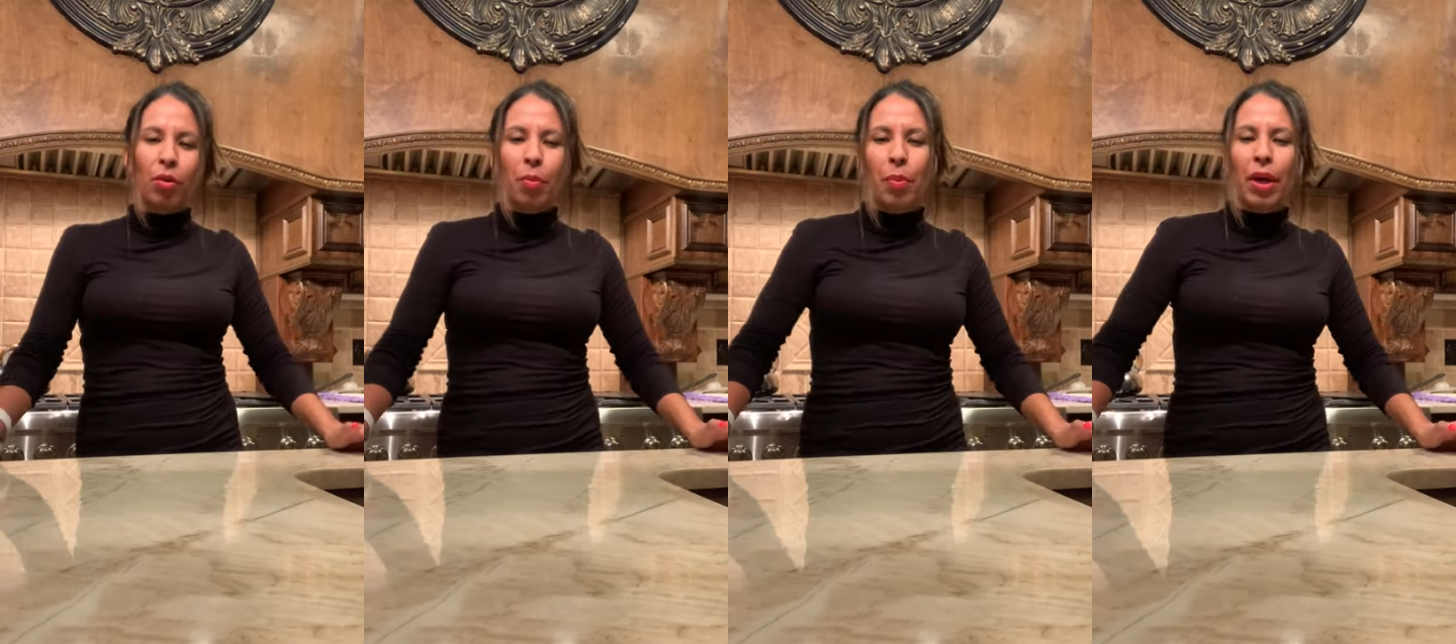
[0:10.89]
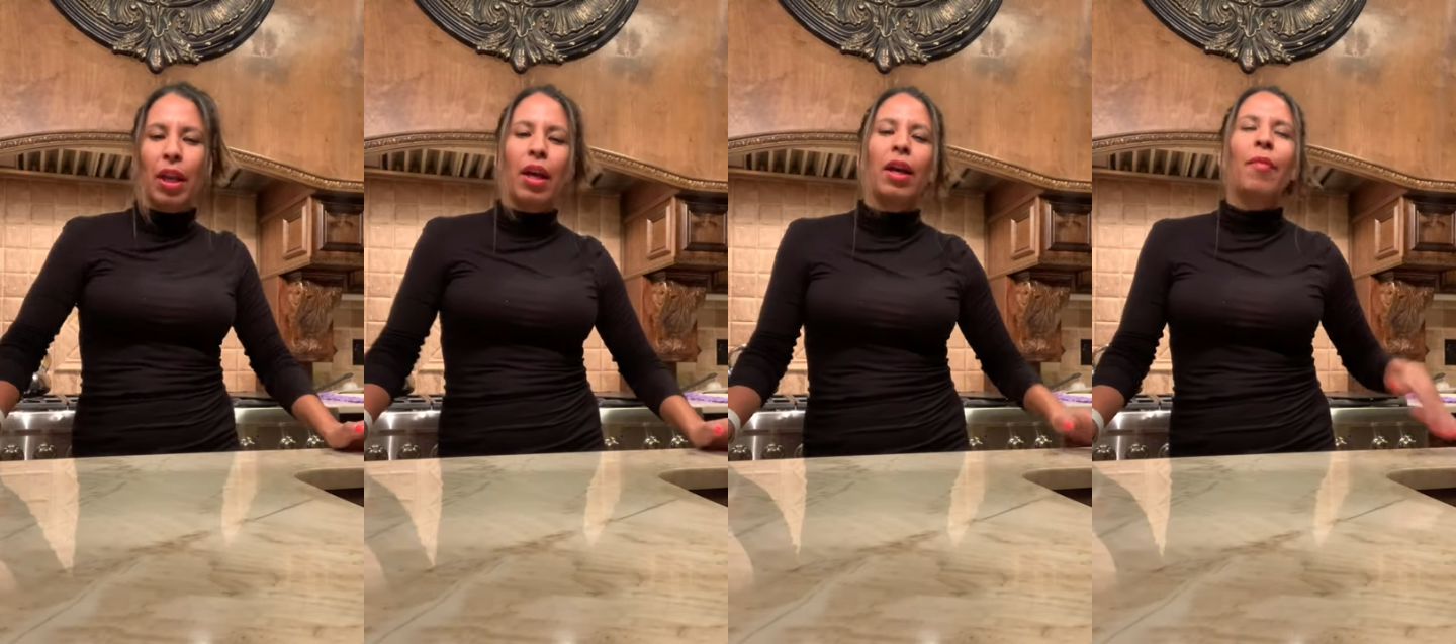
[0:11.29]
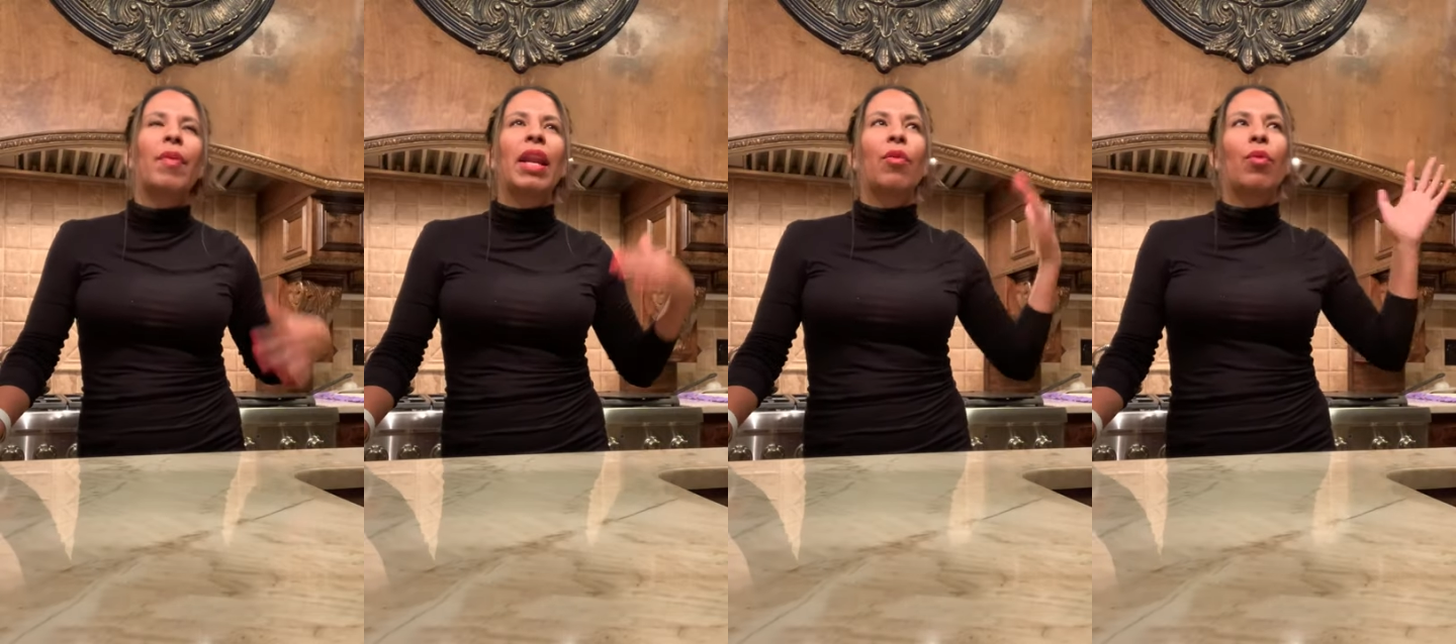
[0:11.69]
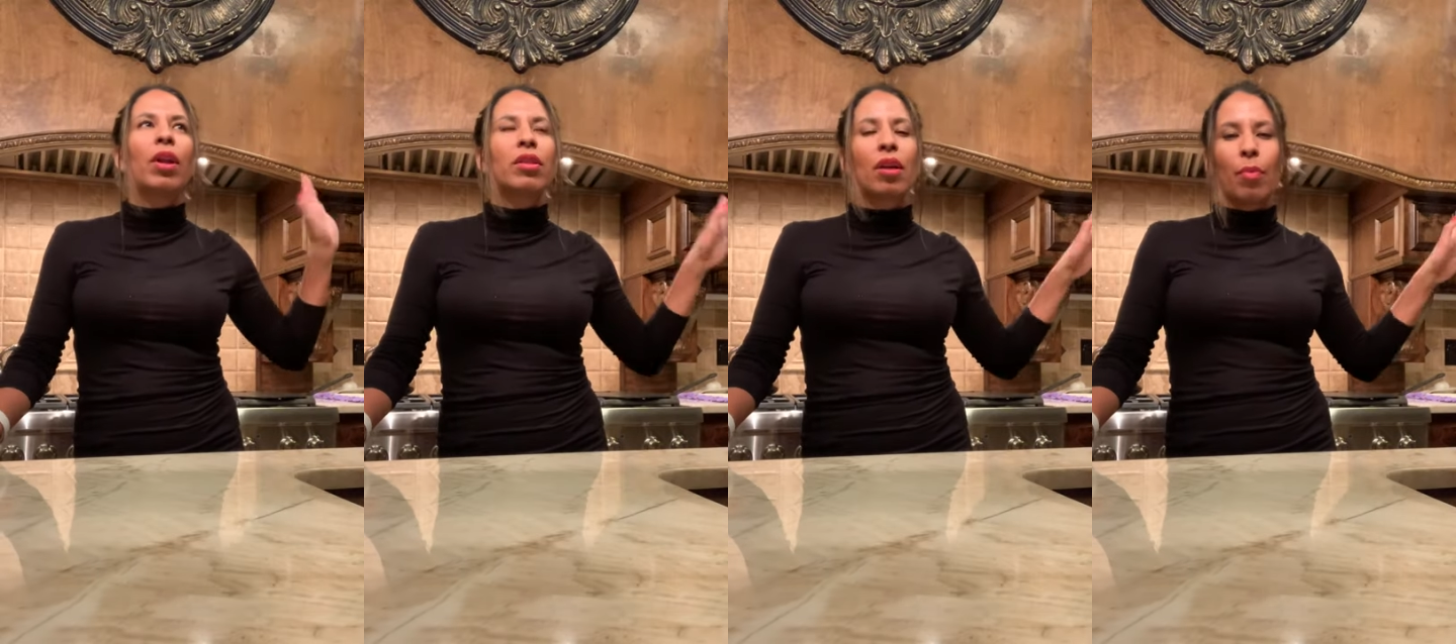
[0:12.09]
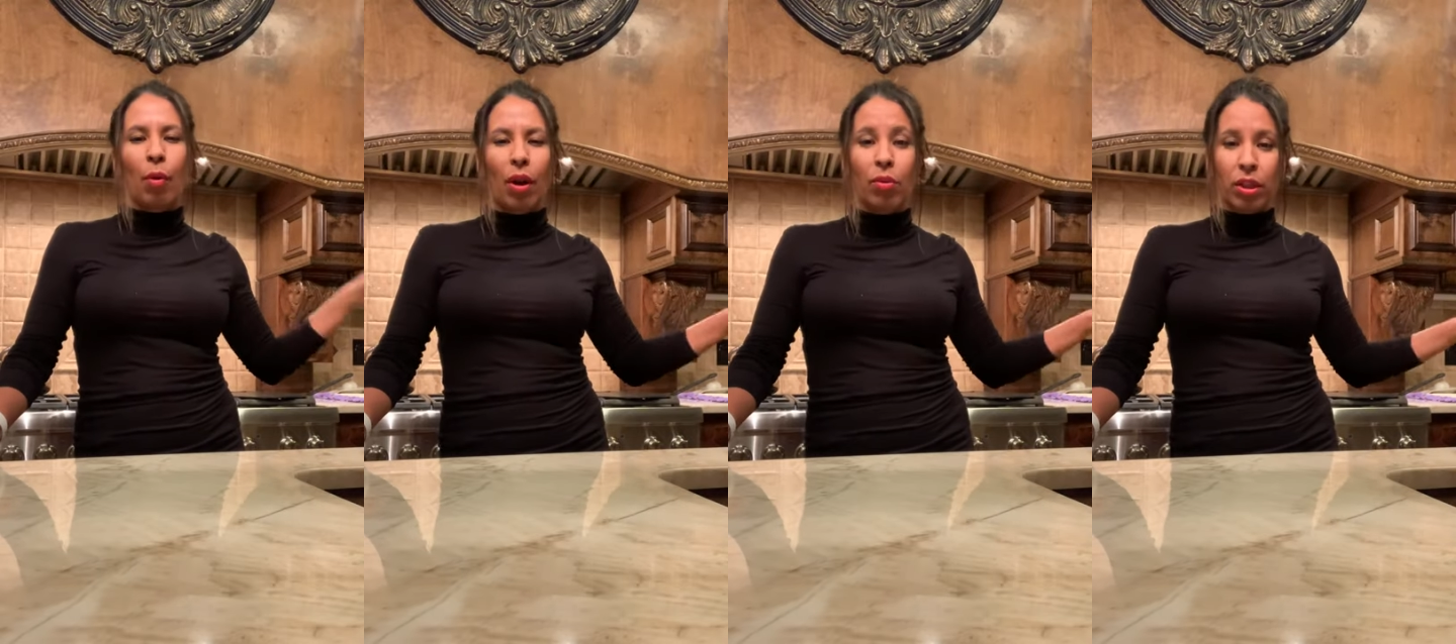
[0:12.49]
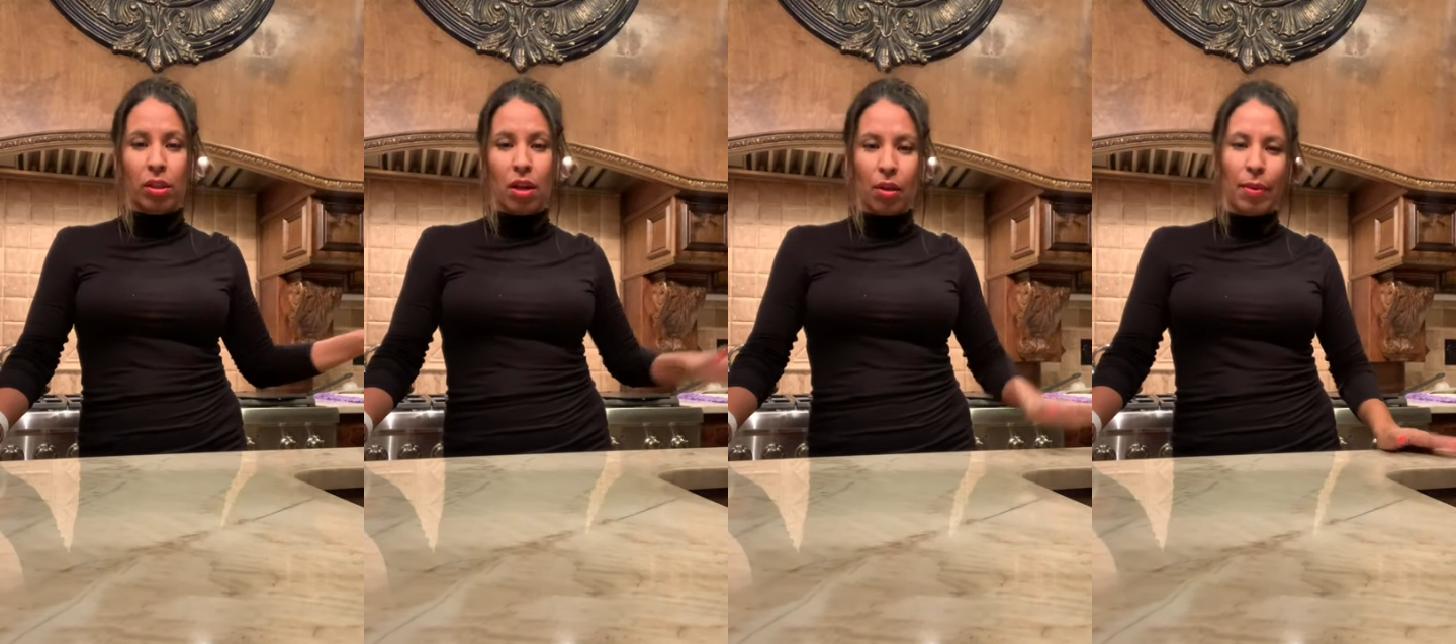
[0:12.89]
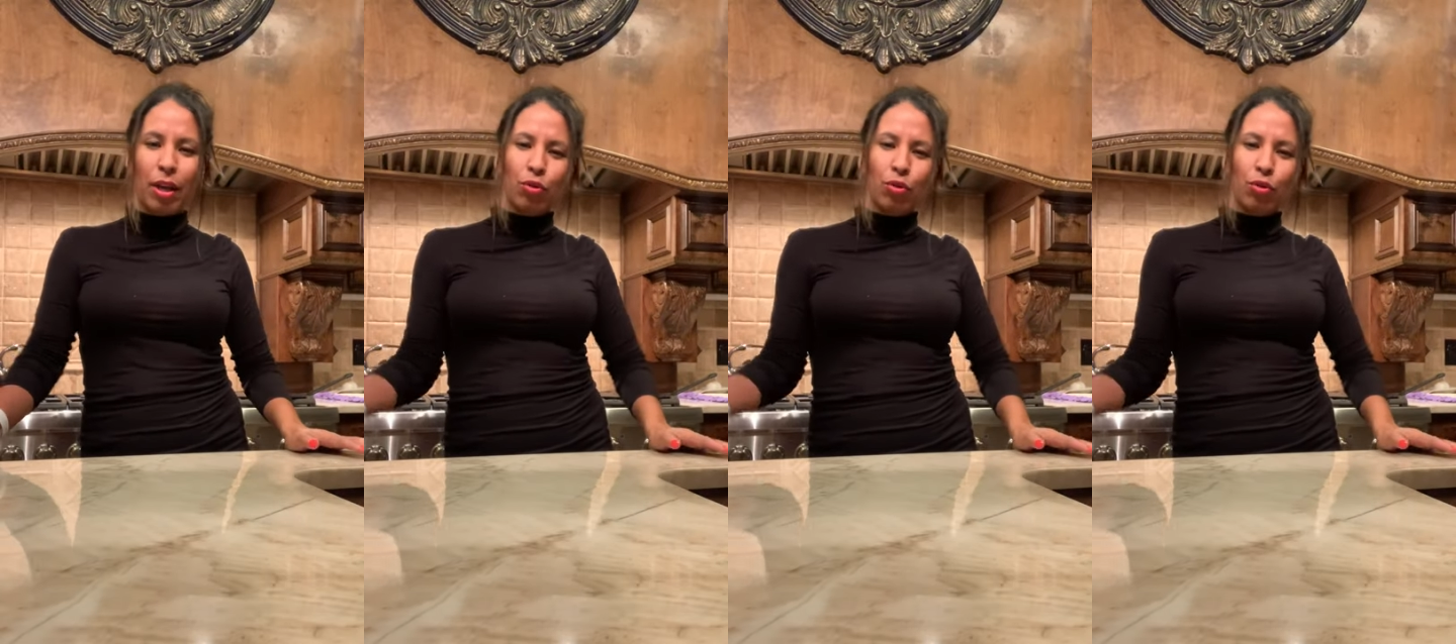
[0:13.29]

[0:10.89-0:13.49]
but I didn't want to talk about what I was going to talk about,